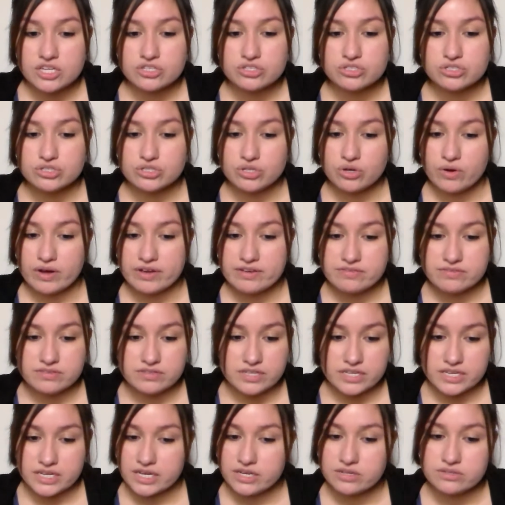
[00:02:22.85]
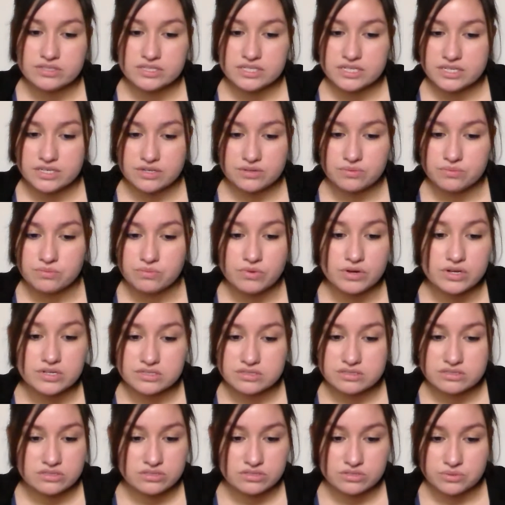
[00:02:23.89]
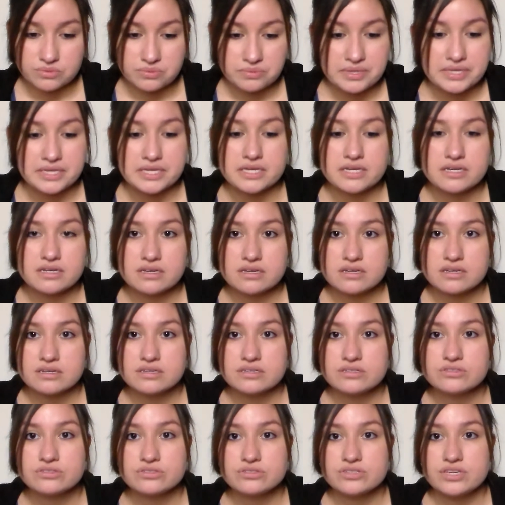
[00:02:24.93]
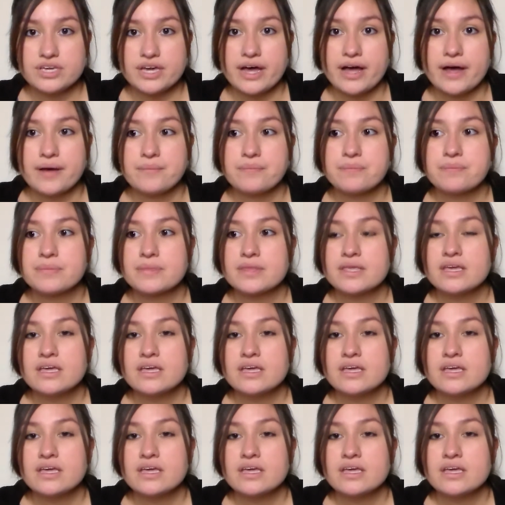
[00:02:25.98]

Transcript: So I feel like I only need it once a week. So yeah.